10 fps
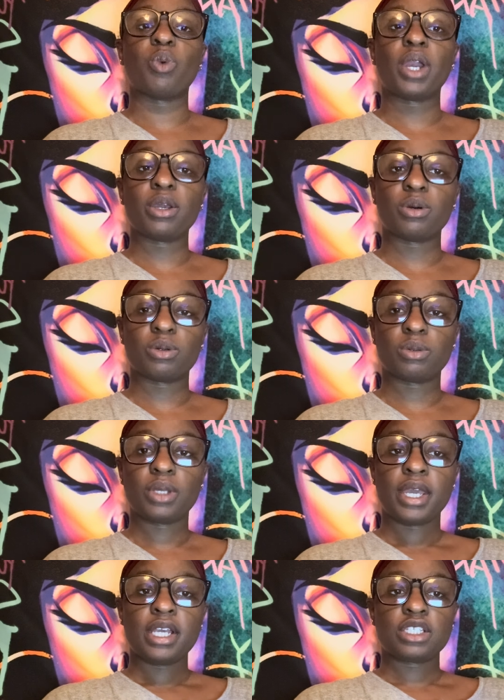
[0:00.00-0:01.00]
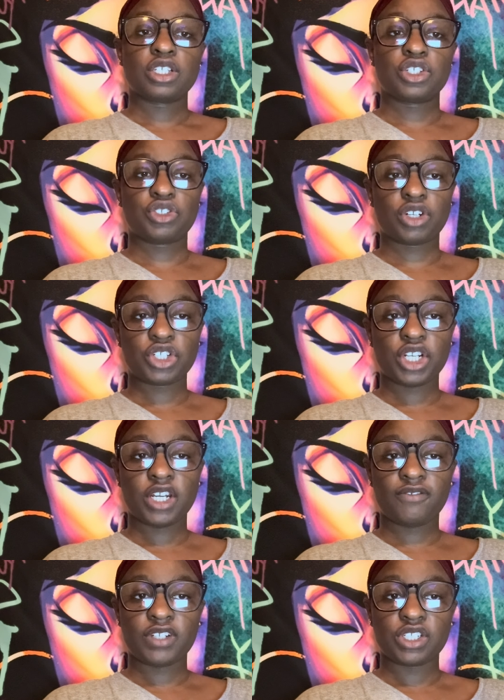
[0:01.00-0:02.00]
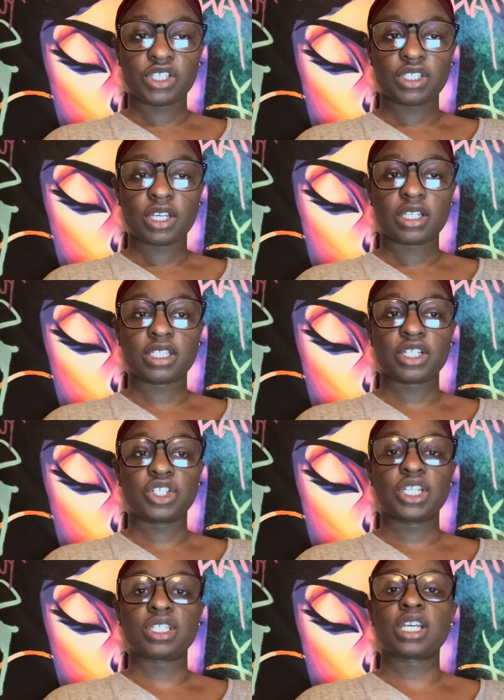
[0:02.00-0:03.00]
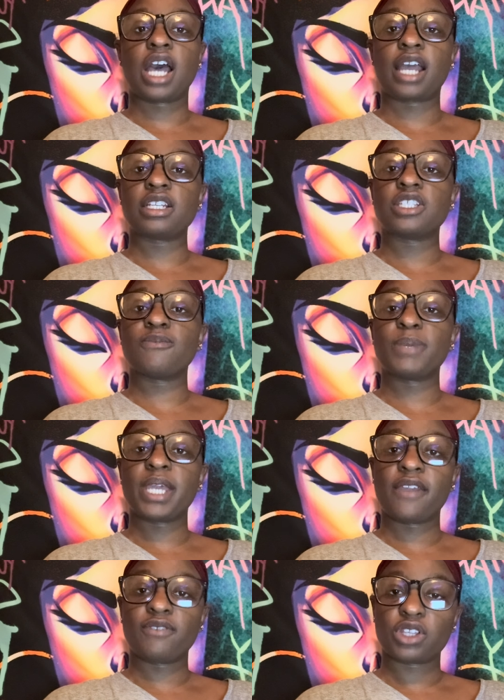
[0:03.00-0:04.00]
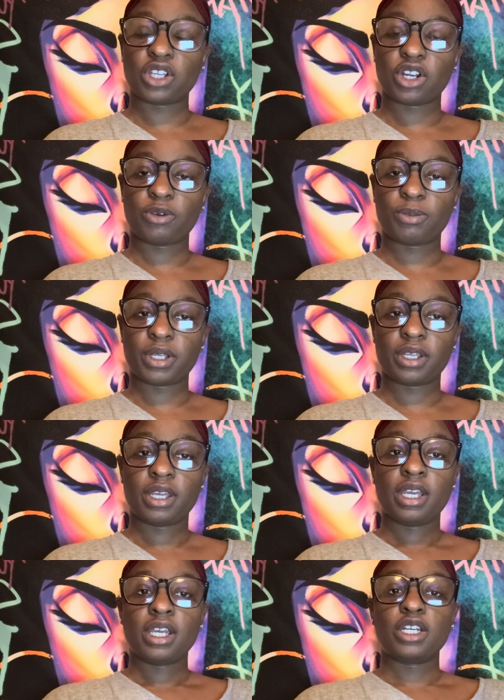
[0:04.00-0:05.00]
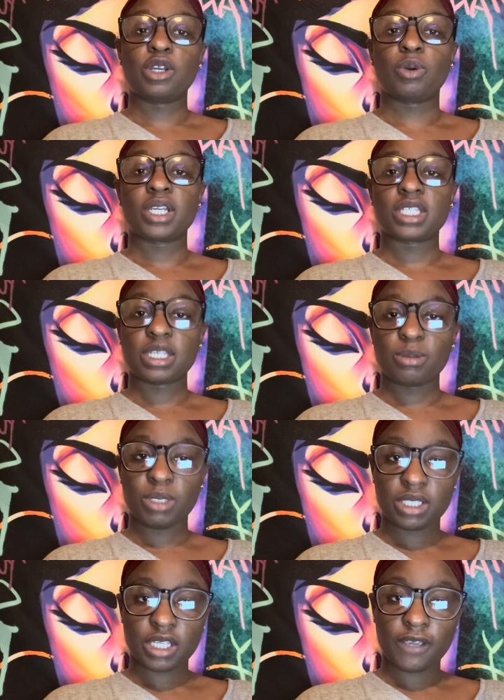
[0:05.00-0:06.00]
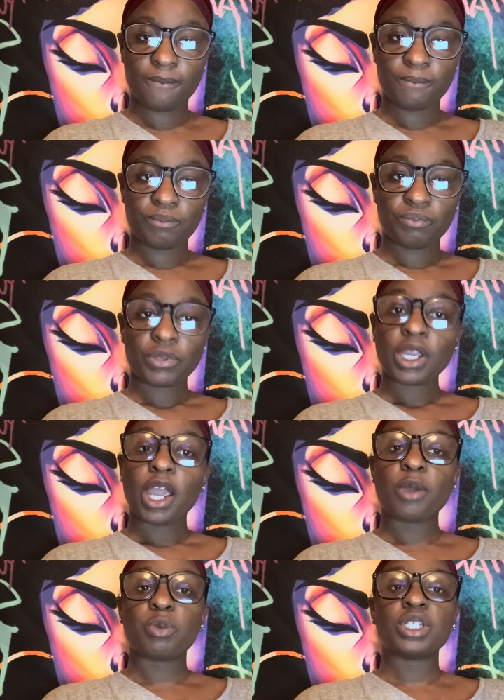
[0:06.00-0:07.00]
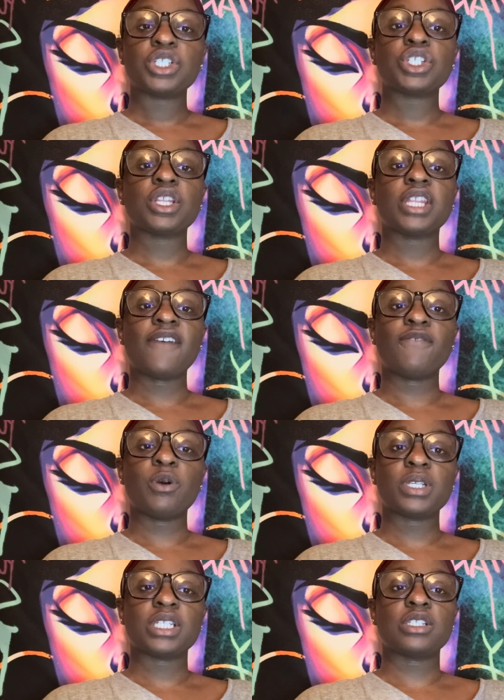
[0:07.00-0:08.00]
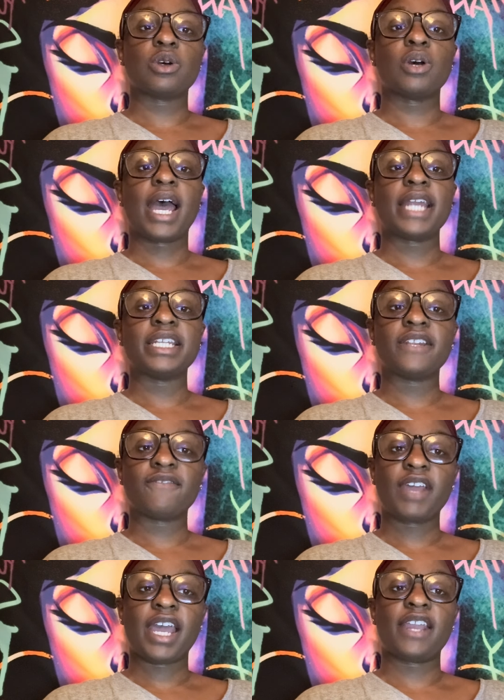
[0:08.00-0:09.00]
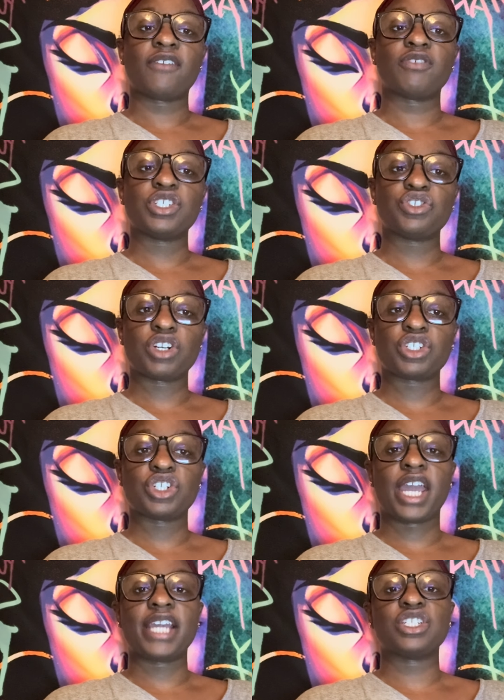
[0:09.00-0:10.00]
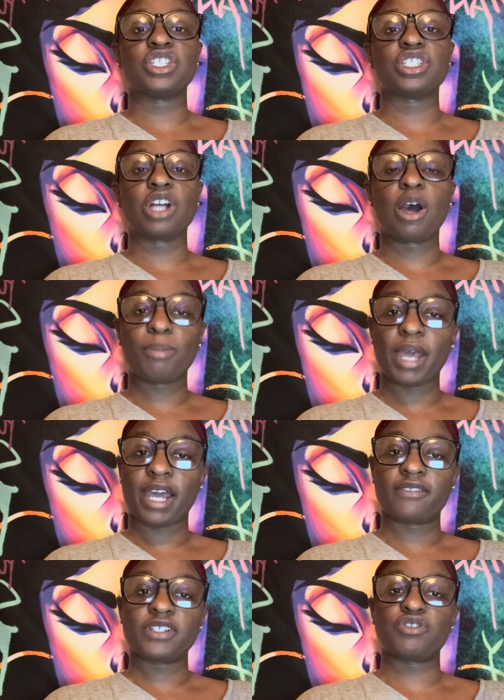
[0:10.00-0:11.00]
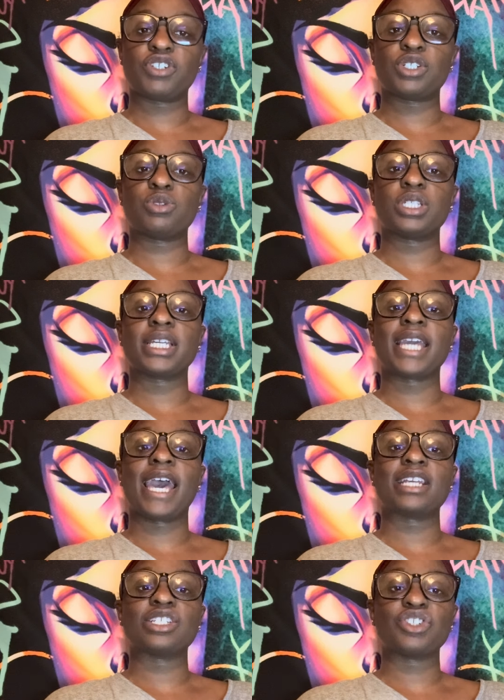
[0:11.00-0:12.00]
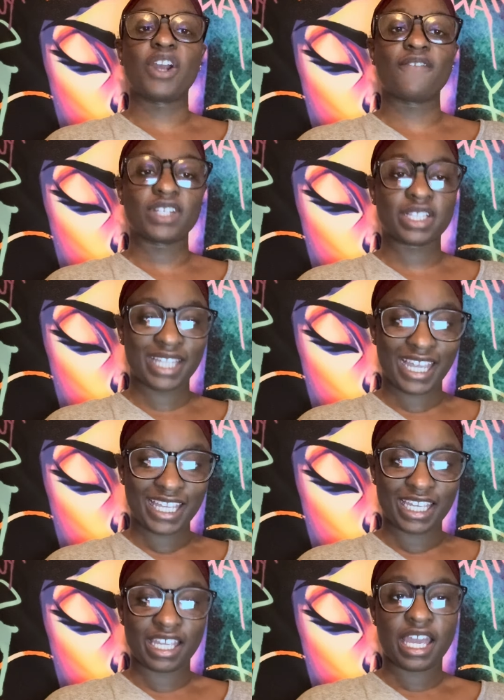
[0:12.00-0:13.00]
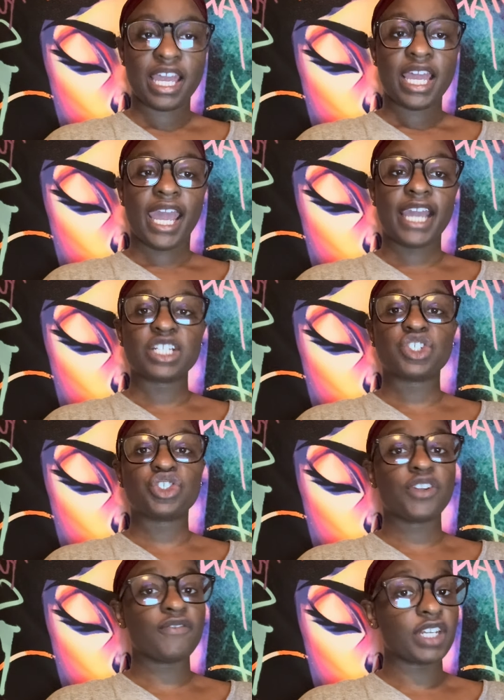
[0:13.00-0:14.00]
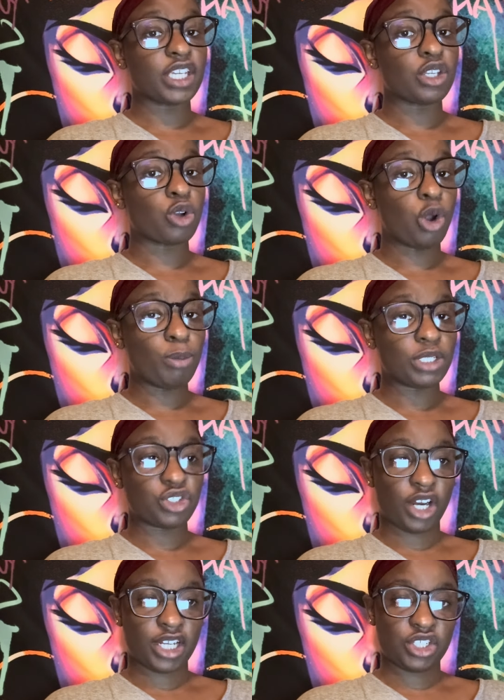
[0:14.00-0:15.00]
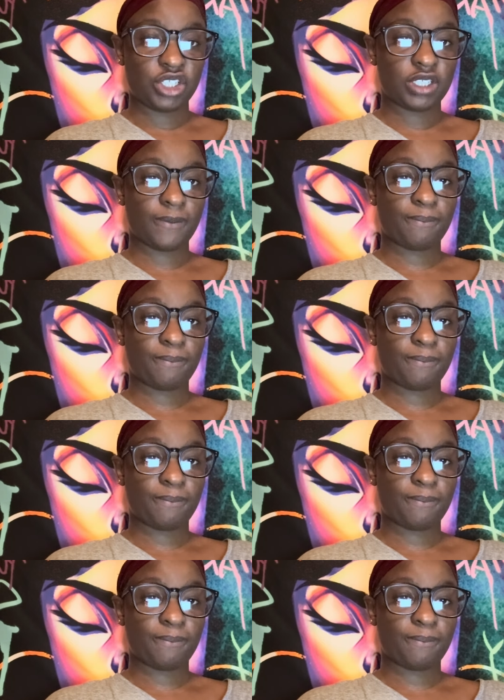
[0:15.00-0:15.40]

well to structured interventions such as cognitive behavior therapy, known as CBT, in which that focuses on identifying and restructuring anxious thought patterns, reducing catastrophic thinking, and strengthening your coping strategies.